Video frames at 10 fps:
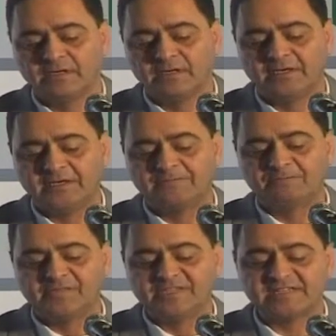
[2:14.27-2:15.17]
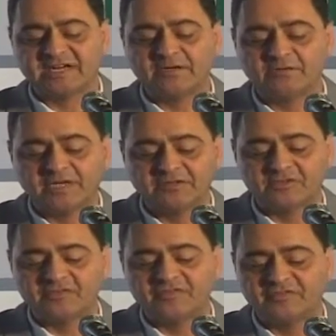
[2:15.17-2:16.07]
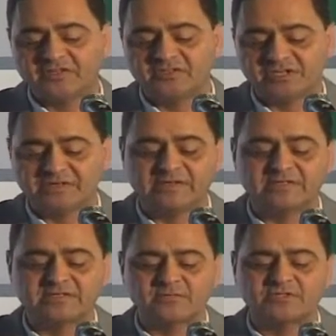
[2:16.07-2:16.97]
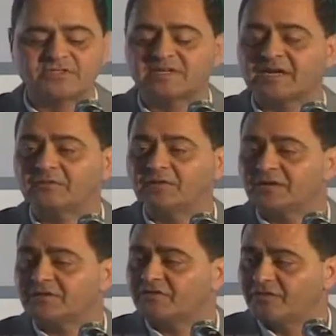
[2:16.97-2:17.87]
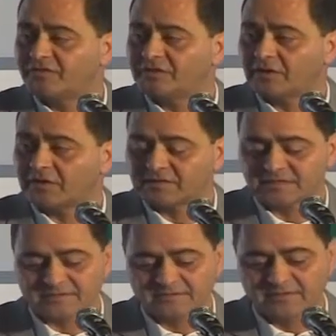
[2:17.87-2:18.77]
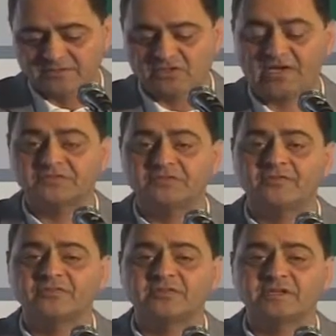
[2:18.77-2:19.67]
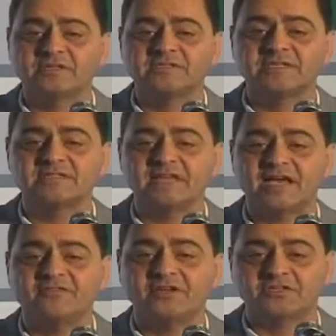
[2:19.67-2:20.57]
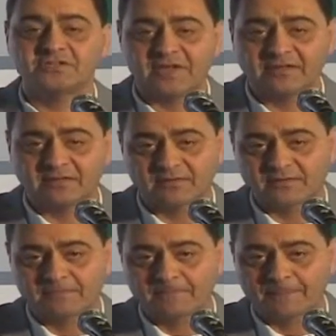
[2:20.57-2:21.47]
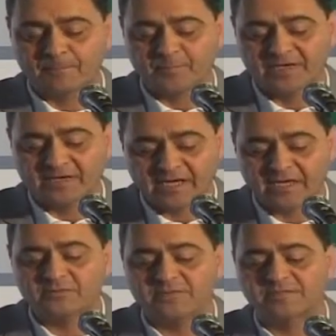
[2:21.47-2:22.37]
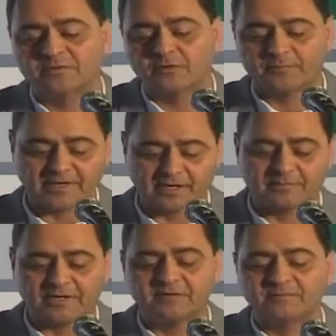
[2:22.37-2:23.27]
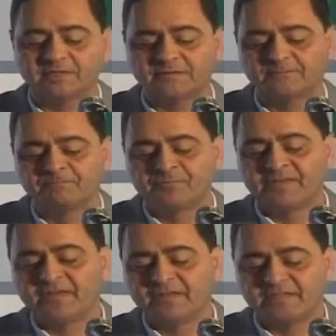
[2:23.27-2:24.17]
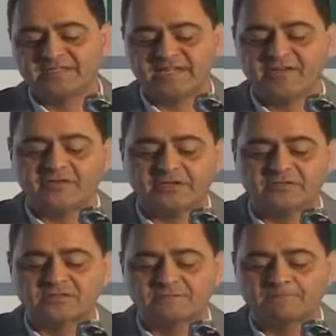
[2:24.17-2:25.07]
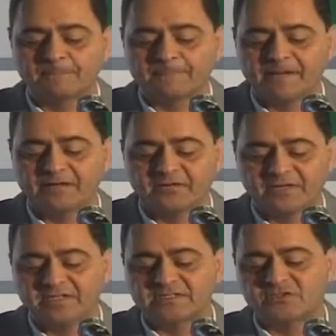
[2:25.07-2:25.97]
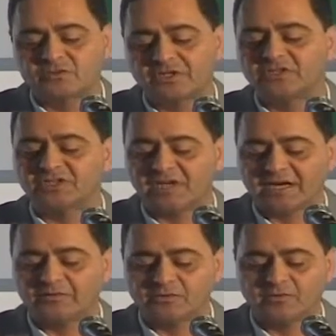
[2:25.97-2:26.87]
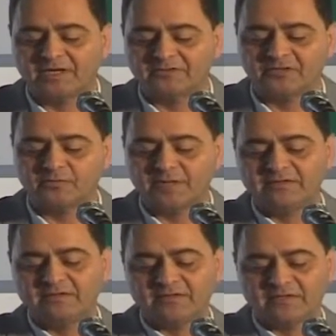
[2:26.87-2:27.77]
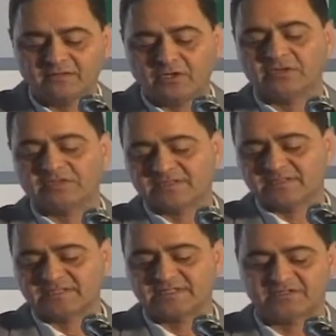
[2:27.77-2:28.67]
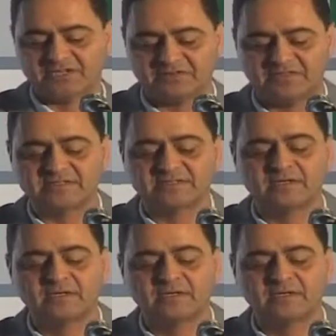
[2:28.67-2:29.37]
is around 115 JDs, which is around $150. So $150 is the average rent per house or per apartment. This average increased to reach around $220, this is JDs,